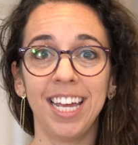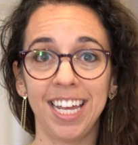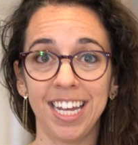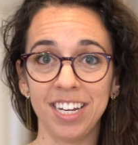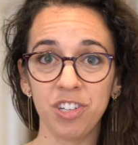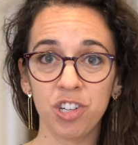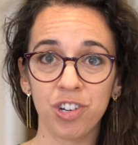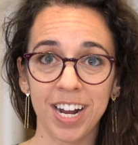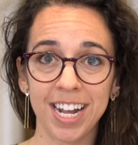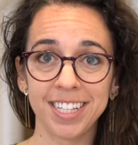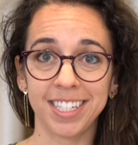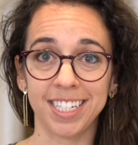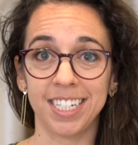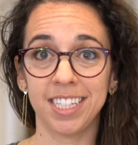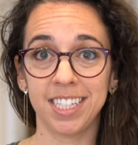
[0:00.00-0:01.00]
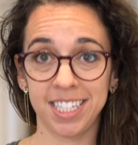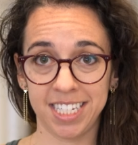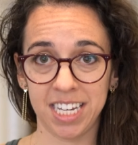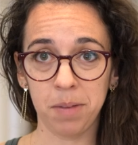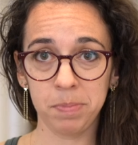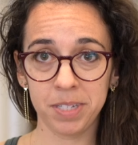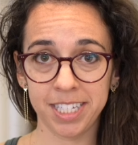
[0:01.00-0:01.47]
in transit,
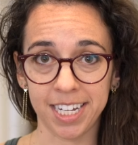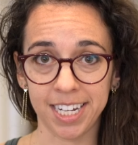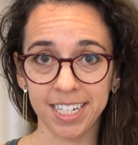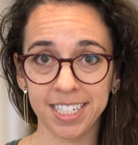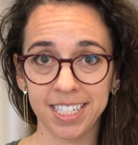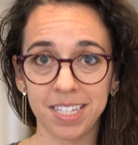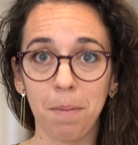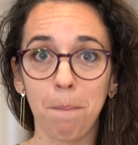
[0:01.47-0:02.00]
step 6,